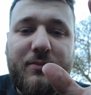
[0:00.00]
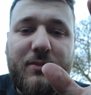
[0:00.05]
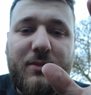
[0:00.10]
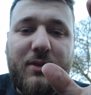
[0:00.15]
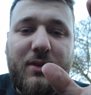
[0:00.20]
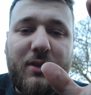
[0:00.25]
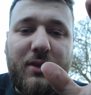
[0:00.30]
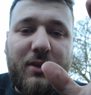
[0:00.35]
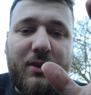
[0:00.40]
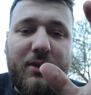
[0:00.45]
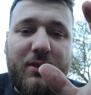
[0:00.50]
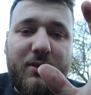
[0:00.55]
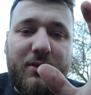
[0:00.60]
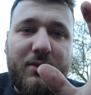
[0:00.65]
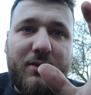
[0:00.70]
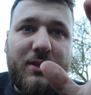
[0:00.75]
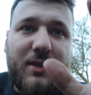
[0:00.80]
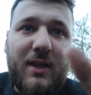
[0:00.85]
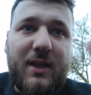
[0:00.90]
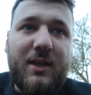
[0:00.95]
to
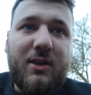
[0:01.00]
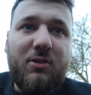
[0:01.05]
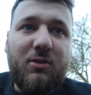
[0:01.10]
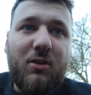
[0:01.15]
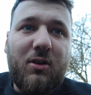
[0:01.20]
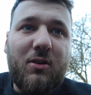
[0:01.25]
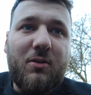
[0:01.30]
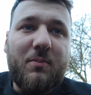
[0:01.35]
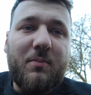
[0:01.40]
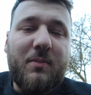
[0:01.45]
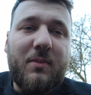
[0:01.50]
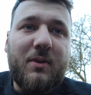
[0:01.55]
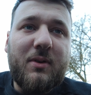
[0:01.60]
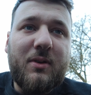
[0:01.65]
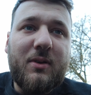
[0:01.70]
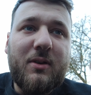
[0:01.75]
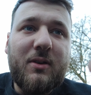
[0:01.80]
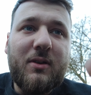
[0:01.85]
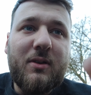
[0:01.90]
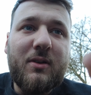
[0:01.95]
dechrome
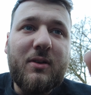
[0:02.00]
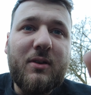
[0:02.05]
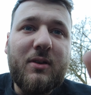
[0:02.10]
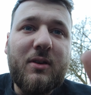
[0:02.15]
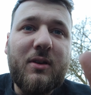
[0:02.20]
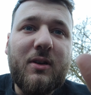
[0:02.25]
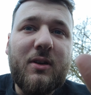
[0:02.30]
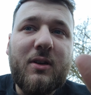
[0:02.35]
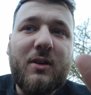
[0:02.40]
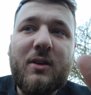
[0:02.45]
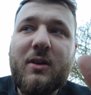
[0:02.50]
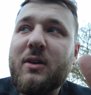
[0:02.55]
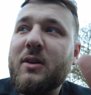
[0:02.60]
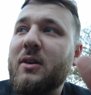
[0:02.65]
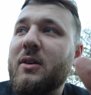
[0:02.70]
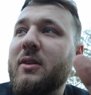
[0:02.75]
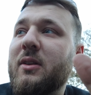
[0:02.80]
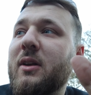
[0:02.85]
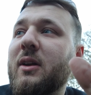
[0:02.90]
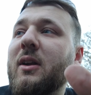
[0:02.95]

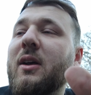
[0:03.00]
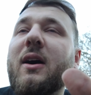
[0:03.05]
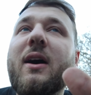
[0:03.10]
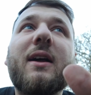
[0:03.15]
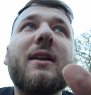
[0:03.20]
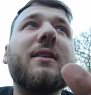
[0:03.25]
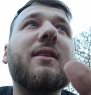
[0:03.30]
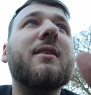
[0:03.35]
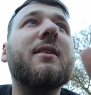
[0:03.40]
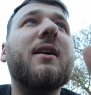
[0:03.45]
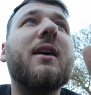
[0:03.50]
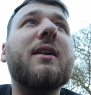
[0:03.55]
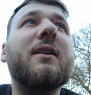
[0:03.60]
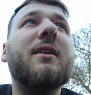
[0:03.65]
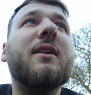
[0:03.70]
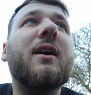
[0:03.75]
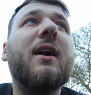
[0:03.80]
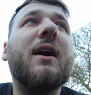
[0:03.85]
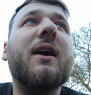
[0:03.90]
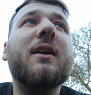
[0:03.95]
the lights and
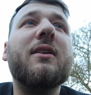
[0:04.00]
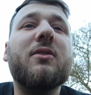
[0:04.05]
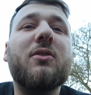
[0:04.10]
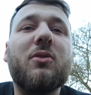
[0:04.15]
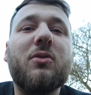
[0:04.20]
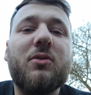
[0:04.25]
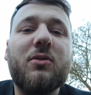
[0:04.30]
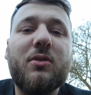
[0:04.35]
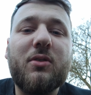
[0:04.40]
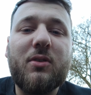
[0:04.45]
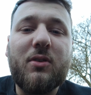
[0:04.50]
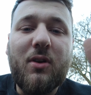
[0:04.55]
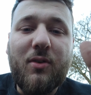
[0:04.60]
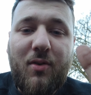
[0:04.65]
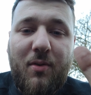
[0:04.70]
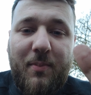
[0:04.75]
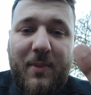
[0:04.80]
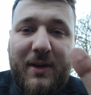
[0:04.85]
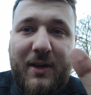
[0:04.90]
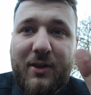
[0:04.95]
the handles of
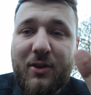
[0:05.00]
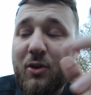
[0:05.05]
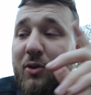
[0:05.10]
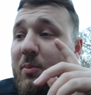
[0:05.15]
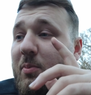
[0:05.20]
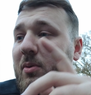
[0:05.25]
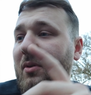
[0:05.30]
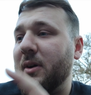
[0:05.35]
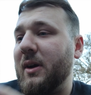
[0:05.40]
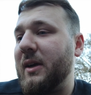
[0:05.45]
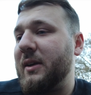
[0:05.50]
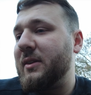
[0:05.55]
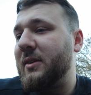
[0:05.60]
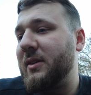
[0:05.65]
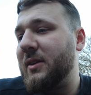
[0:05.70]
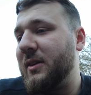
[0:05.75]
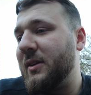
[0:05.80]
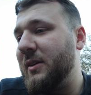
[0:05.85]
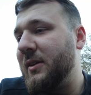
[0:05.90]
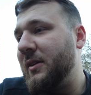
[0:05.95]
a Mini Cooper S.